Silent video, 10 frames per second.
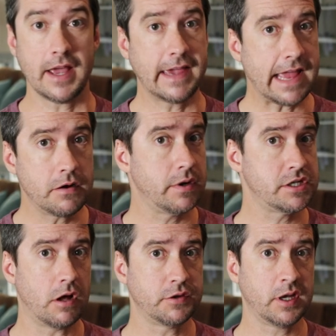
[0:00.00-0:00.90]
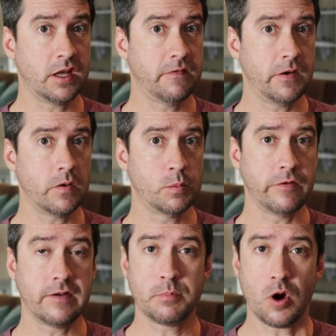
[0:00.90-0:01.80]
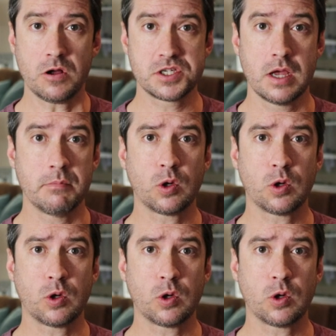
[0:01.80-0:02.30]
again resulting in fewer moving parts,